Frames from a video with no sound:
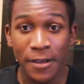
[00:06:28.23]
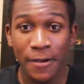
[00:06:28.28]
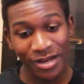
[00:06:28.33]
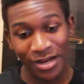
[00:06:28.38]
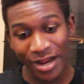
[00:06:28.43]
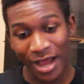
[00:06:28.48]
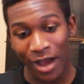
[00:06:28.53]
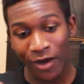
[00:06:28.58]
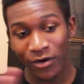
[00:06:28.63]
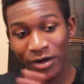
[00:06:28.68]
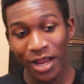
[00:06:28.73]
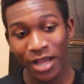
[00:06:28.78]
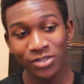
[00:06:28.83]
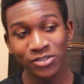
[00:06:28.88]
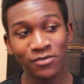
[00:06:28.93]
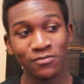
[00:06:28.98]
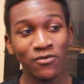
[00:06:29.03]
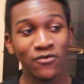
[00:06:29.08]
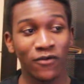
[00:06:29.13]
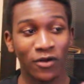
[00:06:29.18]
Now I'd like
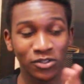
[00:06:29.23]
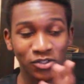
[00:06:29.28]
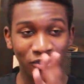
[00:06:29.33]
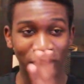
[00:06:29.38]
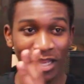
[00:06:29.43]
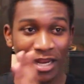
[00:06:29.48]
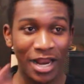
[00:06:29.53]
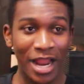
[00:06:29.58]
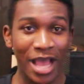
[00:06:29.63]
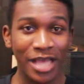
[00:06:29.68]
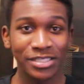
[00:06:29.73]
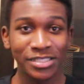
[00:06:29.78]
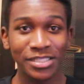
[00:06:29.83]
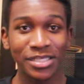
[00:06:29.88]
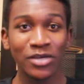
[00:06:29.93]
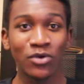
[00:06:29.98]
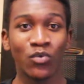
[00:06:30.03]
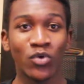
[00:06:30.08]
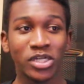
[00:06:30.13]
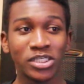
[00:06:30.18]
to move on to the last
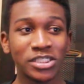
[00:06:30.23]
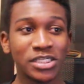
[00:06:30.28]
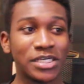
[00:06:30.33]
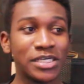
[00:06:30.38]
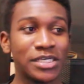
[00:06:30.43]
thing, which